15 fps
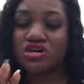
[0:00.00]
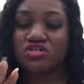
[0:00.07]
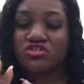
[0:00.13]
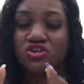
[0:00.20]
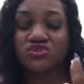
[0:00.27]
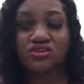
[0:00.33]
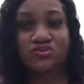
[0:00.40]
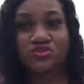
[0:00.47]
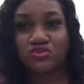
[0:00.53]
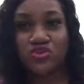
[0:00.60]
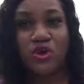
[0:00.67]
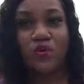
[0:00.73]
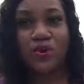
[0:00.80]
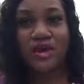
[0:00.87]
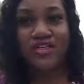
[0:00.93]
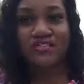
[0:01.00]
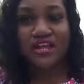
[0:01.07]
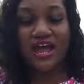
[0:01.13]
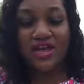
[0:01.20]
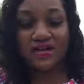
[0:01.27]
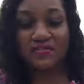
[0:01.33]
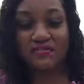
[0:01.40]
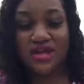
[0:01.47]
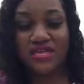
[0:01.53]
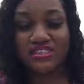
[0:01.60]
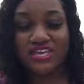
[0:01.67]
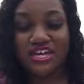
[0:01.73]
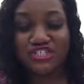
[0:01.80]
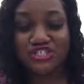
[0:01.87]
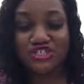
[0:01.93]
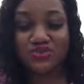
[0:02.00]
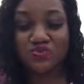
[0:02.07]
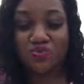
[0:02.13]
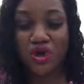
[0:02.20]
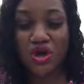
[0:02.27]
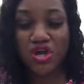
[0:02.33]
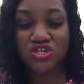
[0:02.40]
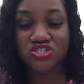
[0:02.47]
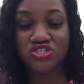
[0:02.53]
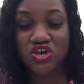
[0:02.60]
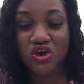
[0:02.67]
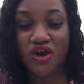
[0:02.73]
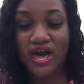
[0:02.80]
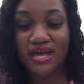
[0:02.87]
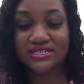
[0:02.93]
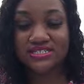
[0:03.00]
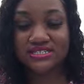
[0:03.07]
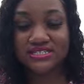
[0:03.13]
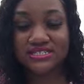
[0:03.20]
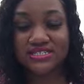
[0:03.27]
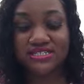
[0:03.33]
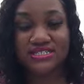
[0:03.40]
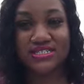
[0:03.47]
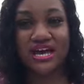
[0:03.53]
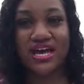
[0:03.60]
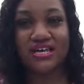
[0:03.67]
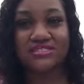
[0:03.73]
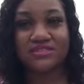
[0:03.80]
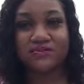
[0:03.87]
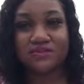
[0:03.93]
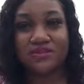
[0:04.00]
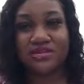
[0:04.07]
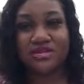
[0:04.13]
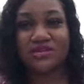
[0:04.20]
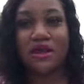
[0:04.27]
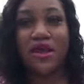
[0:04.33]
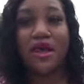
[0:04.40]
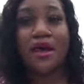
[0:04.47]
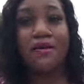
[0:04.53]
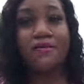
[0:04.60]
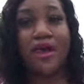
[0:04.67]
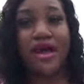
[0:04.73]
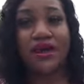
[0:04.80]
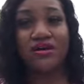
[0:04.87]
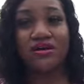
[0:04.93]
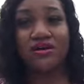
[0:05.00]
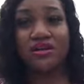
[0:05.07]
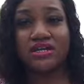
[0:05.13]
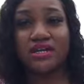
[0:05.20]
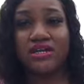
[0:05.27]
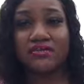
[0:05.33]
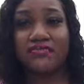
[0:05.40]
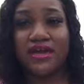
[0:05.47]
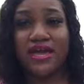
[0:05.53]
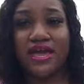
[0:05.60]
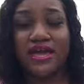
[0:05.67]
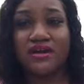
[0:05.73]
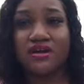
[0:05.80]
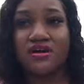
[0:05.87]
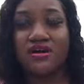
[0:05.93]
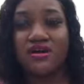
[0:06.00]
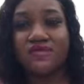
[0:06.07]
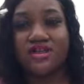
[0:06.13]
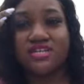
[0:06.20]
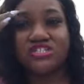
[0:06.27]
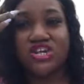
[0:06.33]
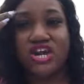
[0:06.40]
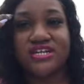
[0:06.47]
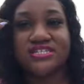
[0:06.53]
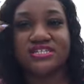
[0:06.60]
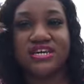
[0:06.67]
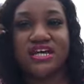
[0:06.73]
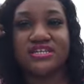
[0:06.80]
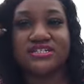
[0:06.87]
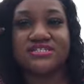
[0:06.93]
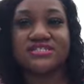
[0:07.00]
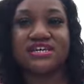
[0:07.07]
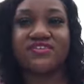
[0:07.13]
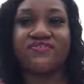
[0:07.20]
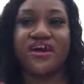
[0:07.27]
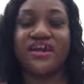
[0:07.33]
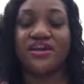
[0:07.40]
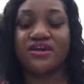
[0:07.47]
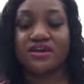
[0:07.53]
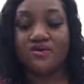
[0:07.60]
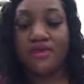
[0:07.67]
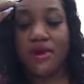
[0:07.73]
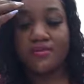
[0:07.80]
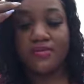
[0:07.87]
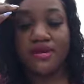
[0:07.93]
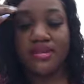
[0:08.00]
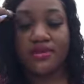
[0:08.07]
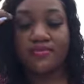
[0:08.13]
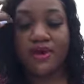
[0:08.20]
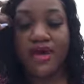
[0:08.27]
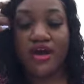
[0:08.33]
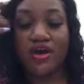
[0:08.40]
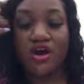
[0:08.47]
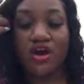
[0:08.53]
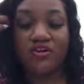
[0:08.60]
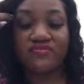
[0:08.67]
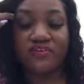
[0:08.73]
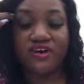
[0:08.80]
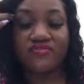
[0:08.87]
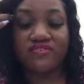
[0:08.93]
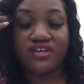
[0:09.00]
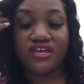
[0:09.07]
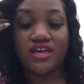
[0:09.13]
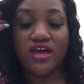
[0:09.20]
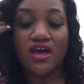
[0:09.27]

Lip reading: so there was no way that I could make that shoe work. So I did decide to put it back on eBay and try to sell it, see if I could get my money back off of it.